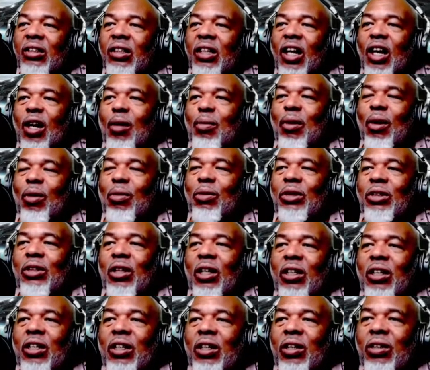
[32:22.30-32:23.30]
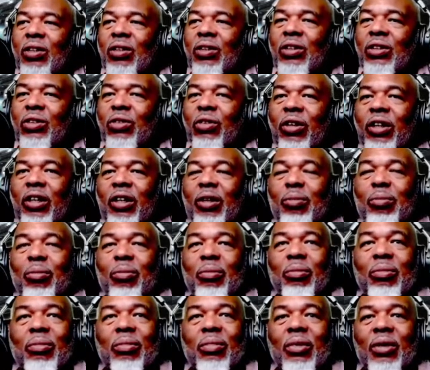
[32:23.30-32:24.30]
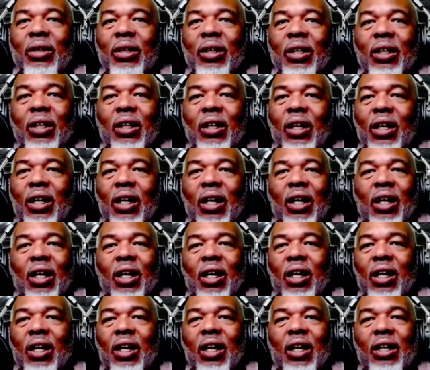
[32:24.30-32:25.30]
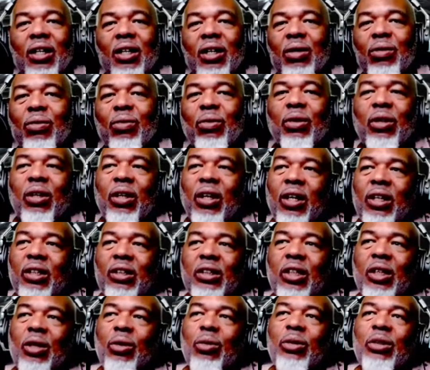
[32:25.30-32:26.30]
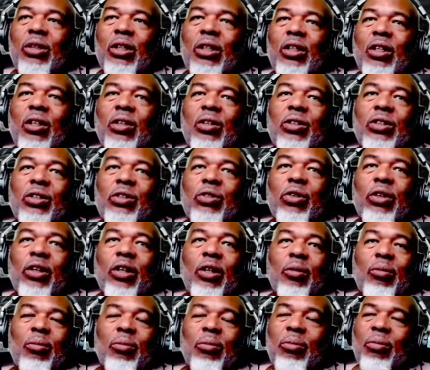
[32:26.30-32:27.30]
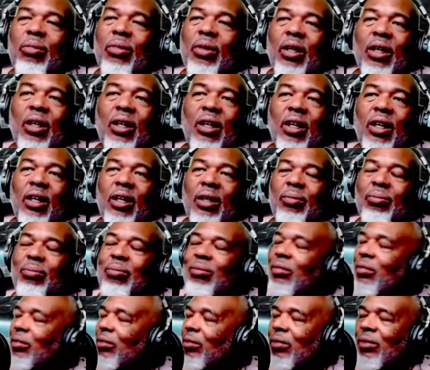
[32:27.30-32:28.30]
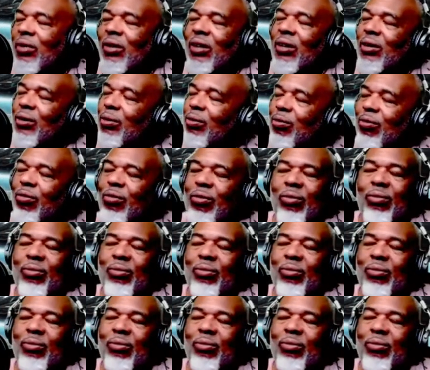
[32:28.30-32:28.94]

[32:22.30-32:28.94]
damn, I was on the other stream. Uh, I didn't realize there was another stream. Uh, this